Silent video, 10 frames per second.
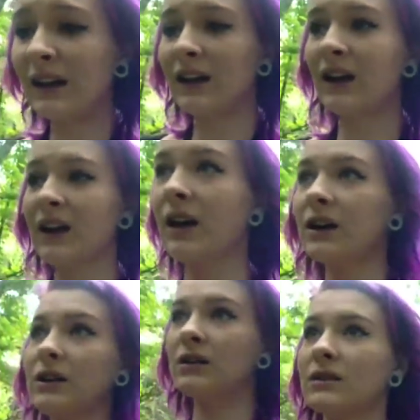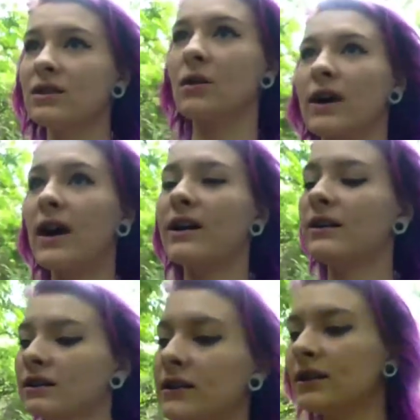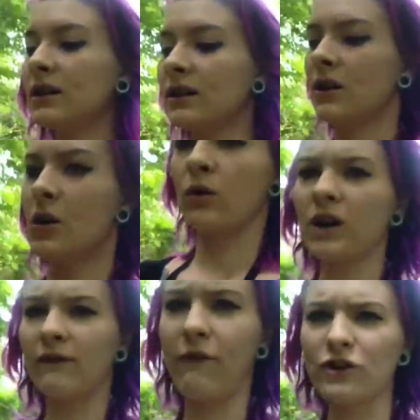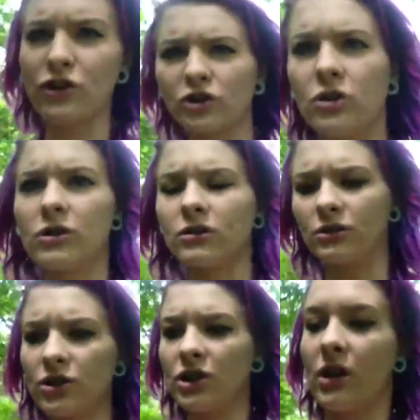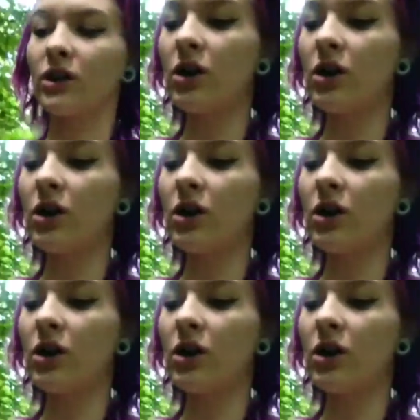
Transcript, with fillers: it's okay. We're adventurers. And